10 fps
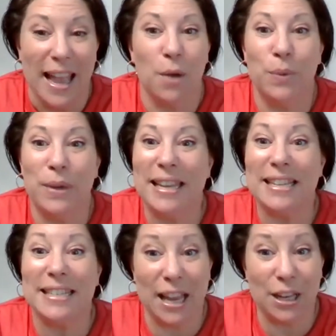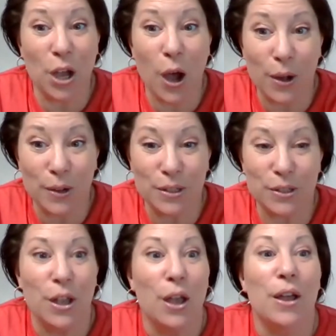And we get 10
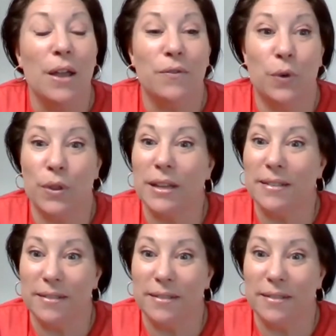cards for the